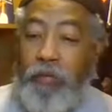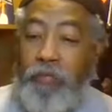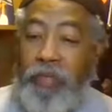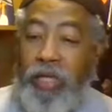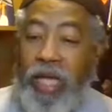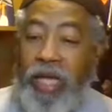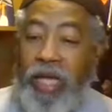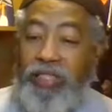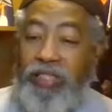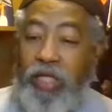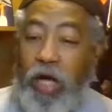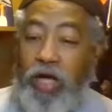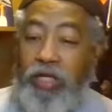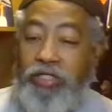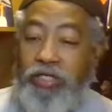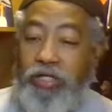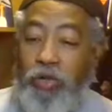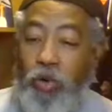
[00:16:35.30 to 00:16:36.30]
Black
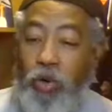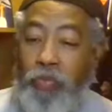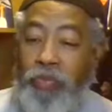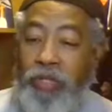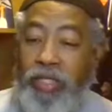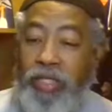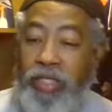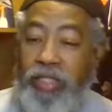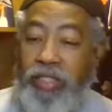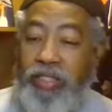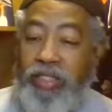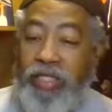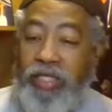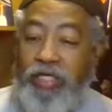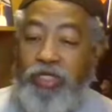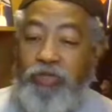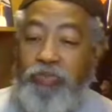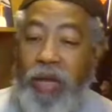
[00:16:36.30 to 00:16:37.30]
Stars in Orbit is
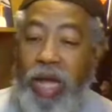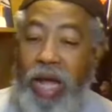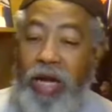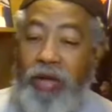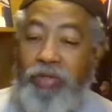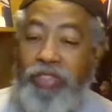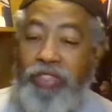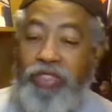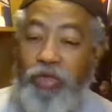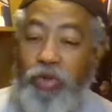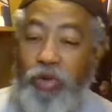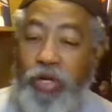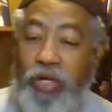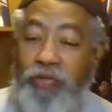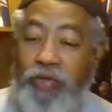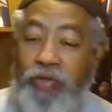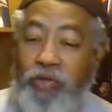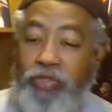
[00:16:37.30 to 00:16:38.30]
the inspiring
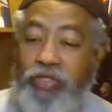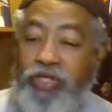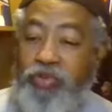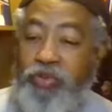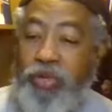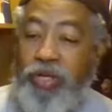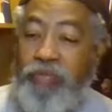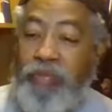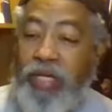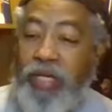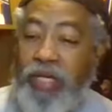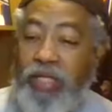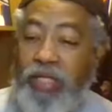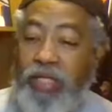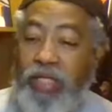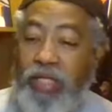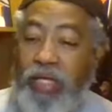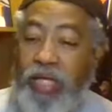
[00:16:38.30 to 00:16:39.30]
story of those three
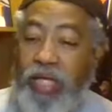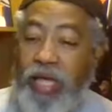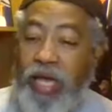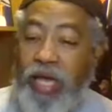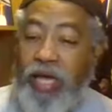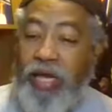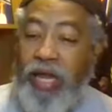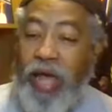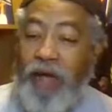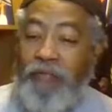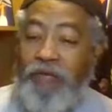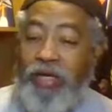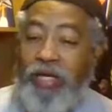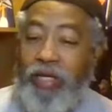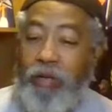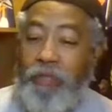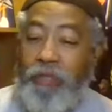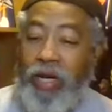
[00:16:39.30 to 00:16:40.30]
men and
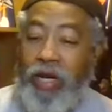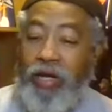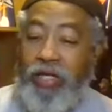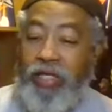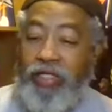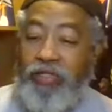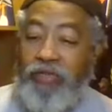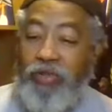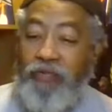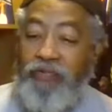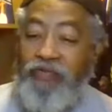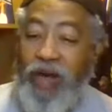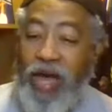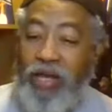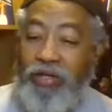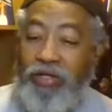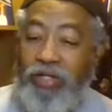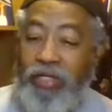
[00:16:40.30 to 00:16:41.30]
African Americans who have
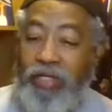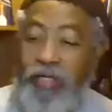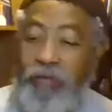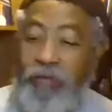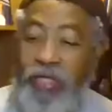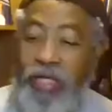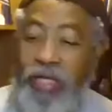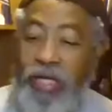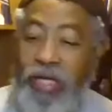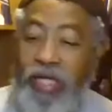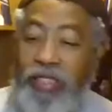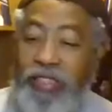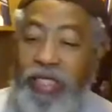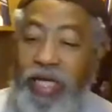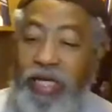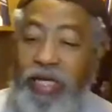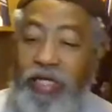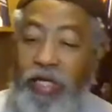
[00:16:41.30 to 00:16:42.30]
followed them
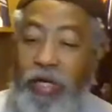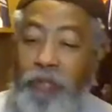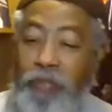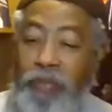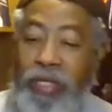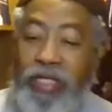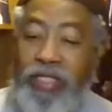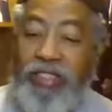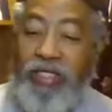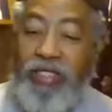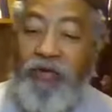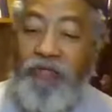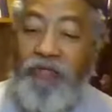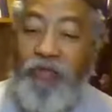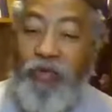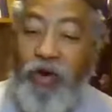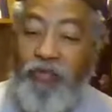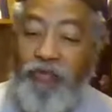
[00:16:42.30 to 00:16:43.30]
and taken their place in
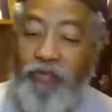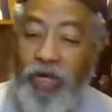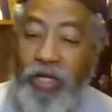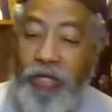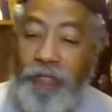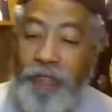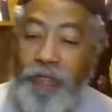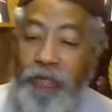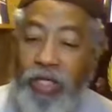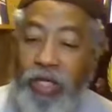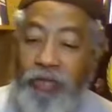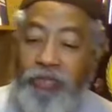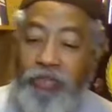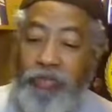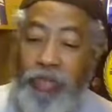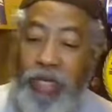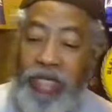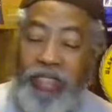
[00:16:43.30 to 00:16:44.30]
the forefront
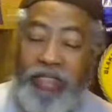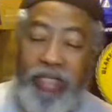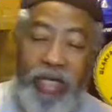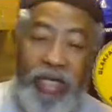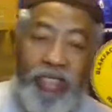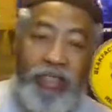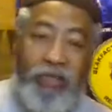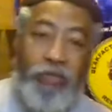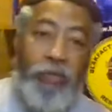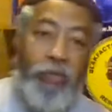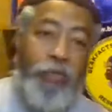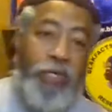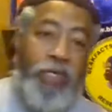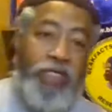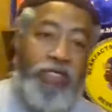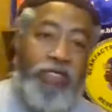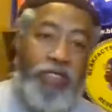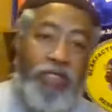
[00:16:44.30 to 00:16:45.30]
of space
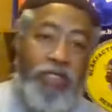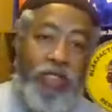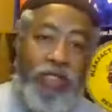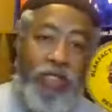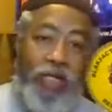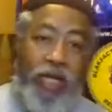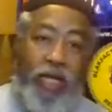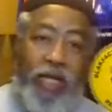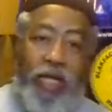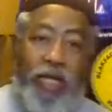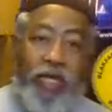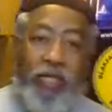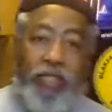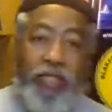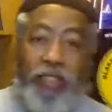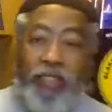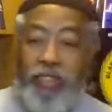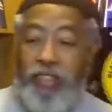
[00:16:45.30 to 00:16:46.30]
exploration
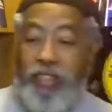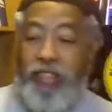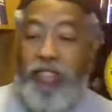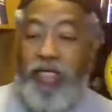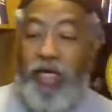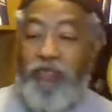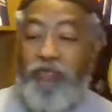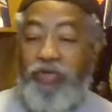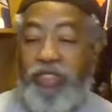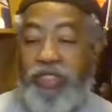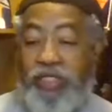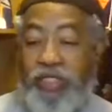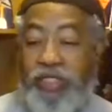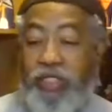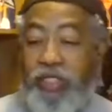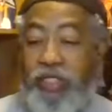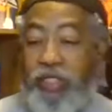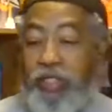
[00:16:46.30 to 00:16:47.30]
and discovery.
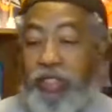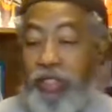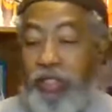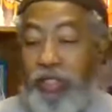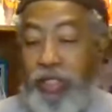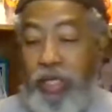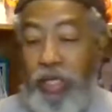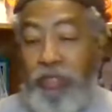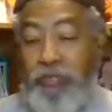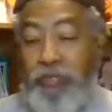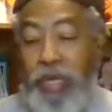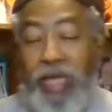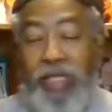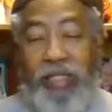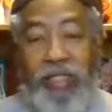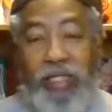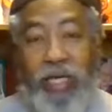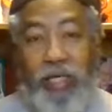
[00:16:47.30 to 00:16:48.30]
See, it comes
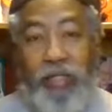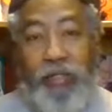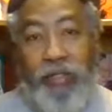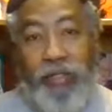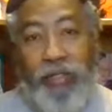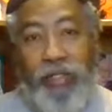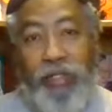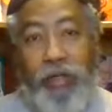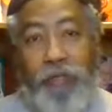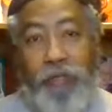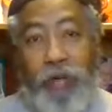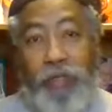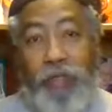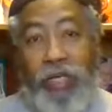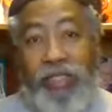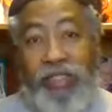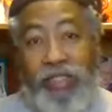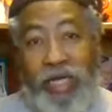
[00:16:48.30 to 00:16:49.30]
back to that.
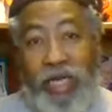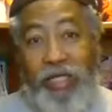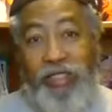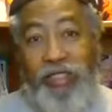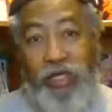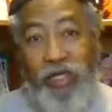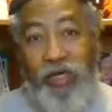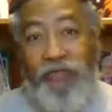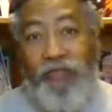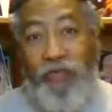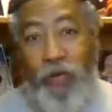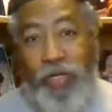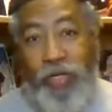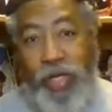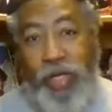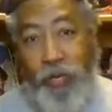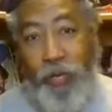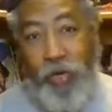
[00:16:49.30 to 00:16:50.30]
Remember, I said I was going to
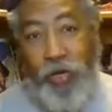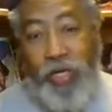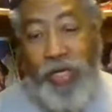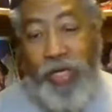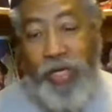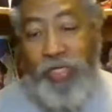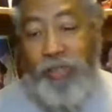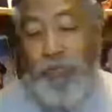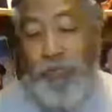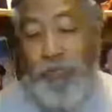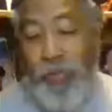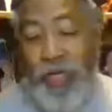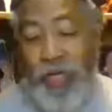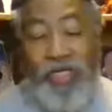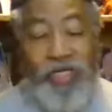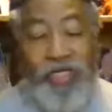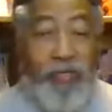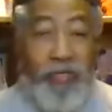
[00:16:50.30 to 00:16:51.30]
avoid that word
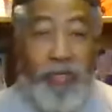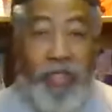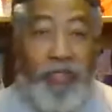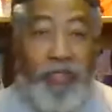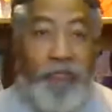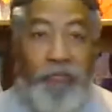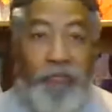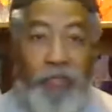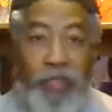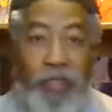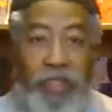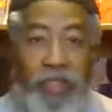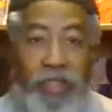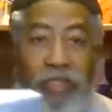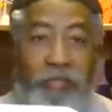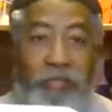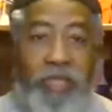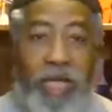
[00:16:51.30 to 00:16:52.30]
exploration, but
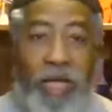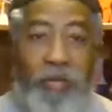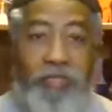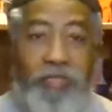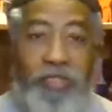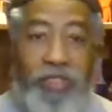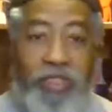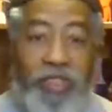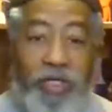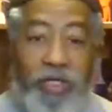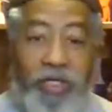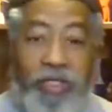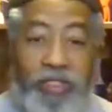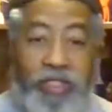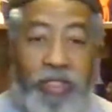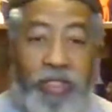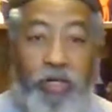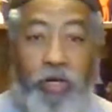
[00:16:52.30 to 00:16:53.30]
sometimes it's
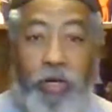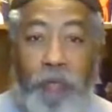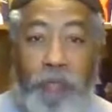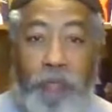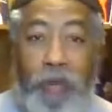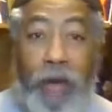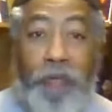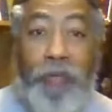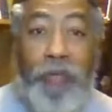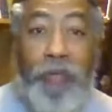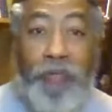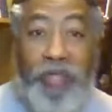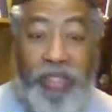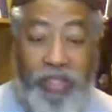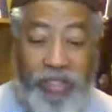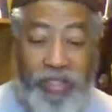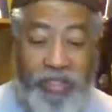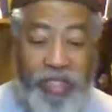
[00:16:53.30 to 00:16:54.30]
still going to pop up
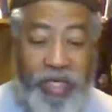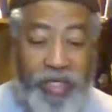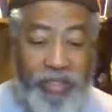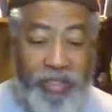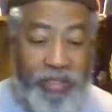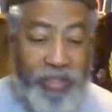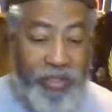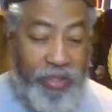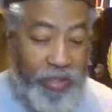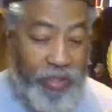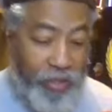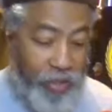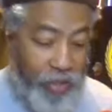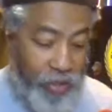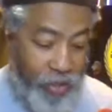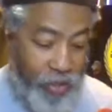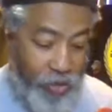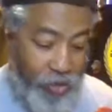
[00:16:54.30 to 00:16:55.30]
in the text.
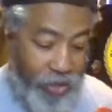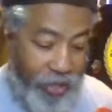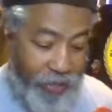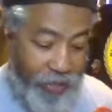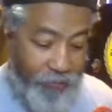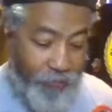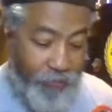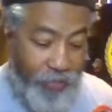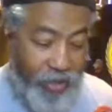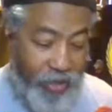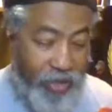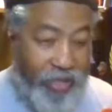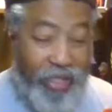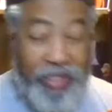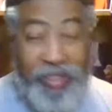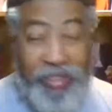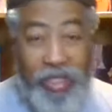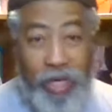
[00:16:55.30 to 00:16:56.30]
Okay,
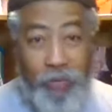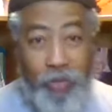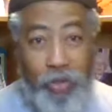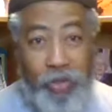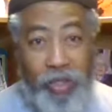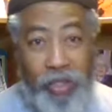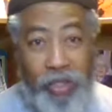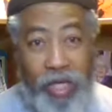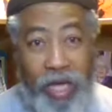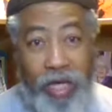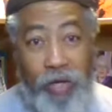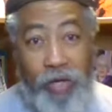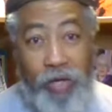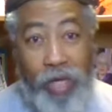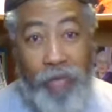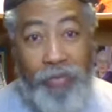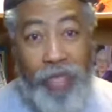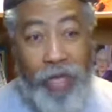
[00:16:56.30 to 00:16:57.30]
that's not where the
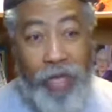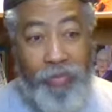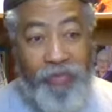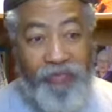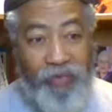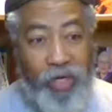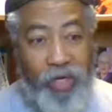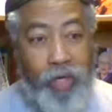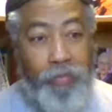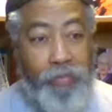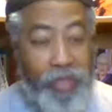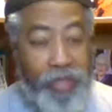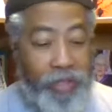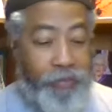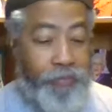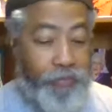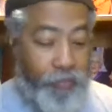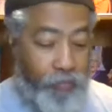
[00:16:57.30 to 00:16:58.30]
angle I'm coming from,
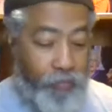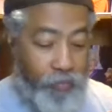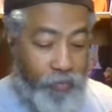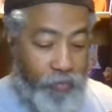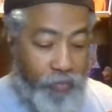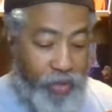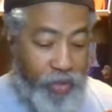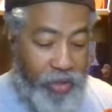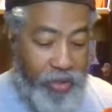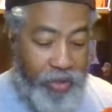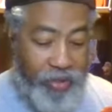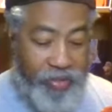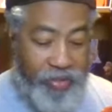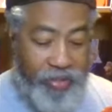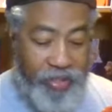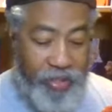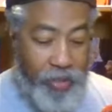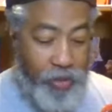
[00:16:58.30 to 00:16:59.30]
but
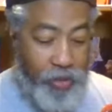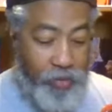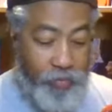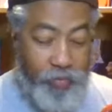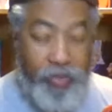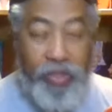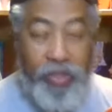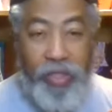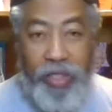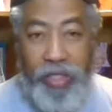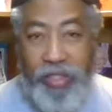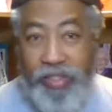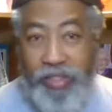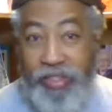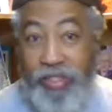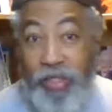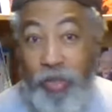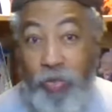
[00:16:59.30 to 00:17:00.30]
it's still
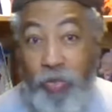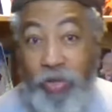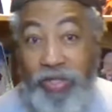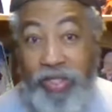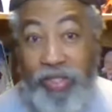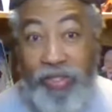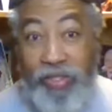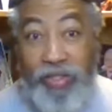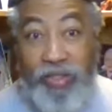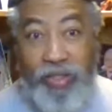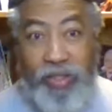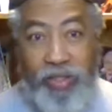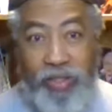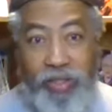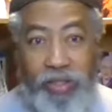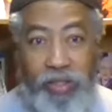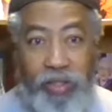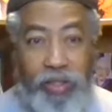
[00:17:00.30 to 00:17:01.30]
with us.
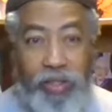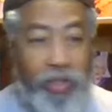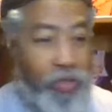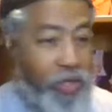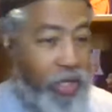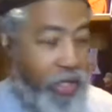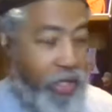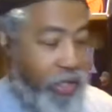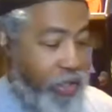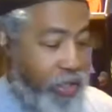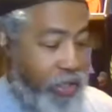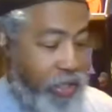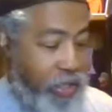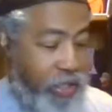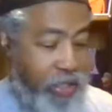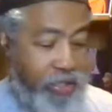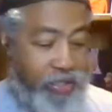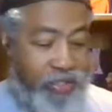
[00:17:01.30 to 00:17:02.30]
Okay,
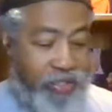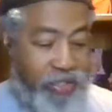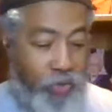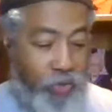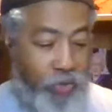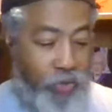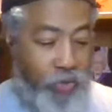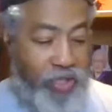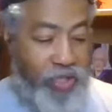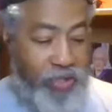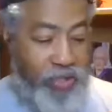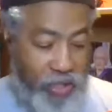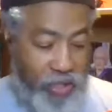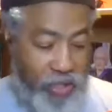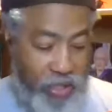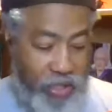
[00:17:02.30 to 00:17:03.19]
it's still with us.